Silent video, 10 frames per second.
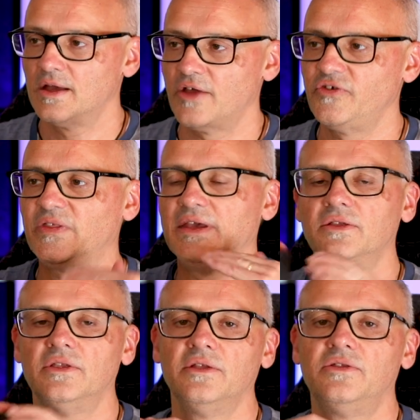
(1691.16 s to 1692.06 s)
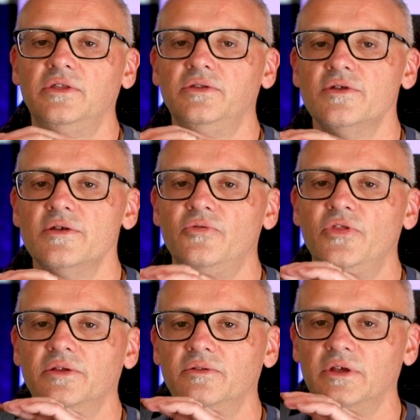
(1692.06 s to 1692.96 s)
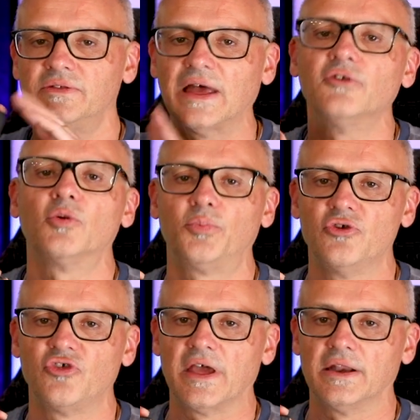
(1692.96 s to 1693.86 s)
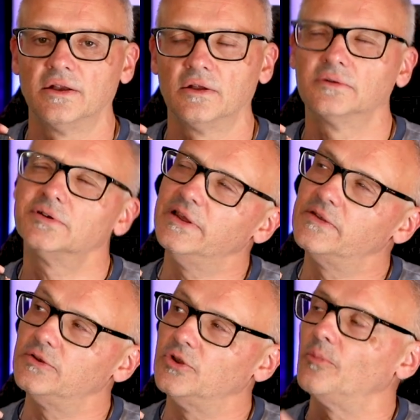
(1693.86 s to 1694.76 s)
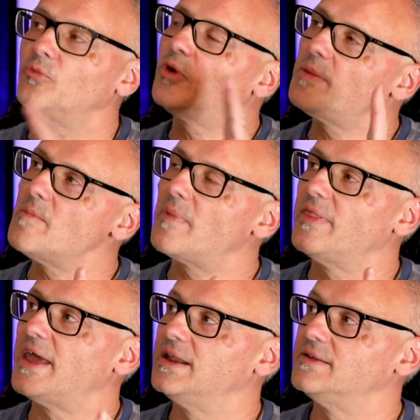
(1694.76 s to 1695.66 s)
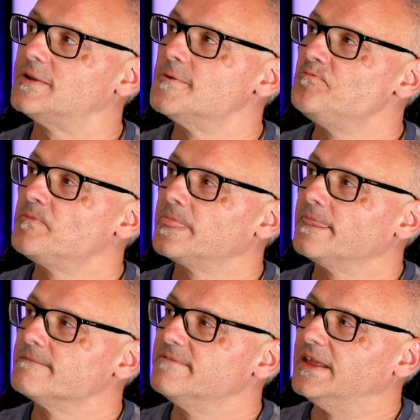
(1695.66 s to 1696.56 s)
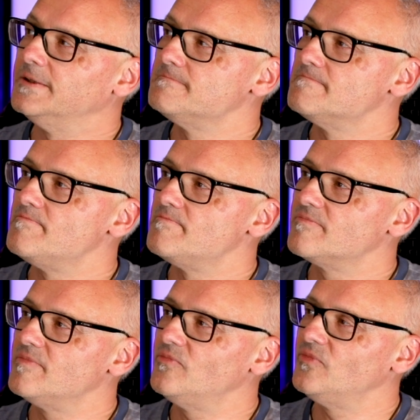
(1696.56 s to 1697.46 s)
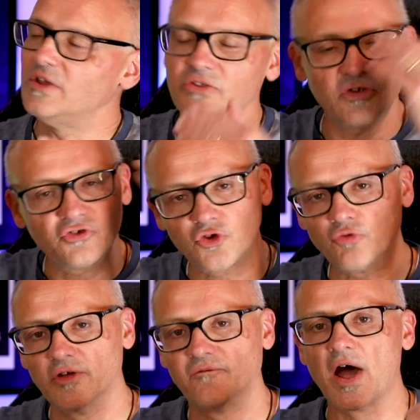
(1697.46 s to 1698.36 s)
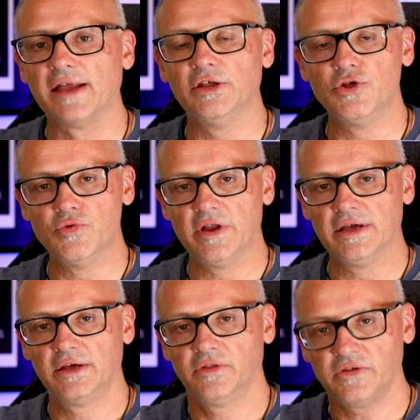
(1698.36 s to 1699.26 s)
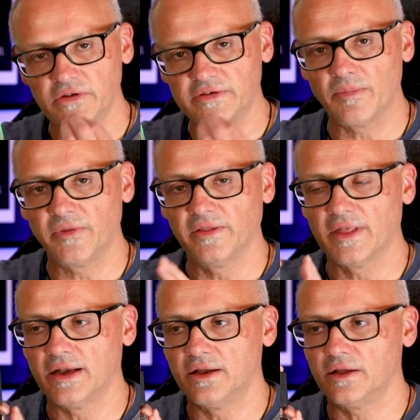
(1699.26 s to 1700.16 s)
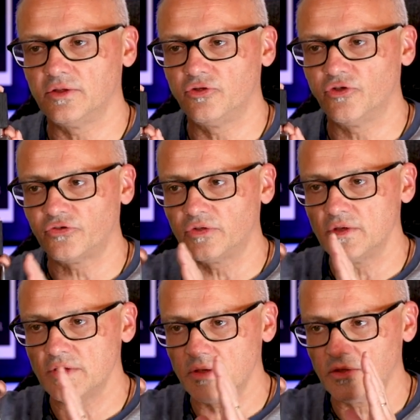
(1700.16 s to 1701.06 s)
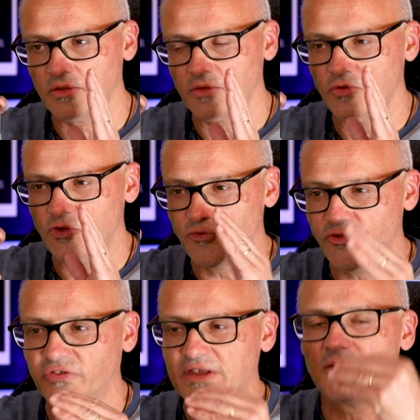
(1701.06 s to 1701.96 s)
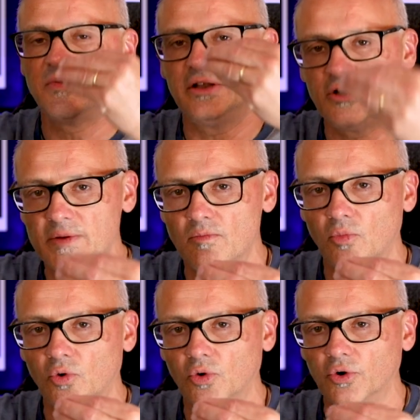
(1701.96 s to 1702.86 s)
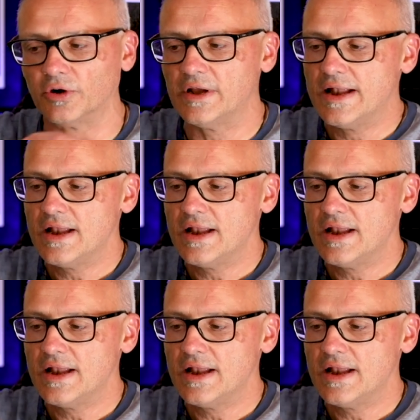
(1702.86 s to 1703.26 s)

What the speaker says: I just think it's underappreciated. Oh, is it not? What I mean by that is that it's just so divinely unique. This is something that you just need to be a little bit more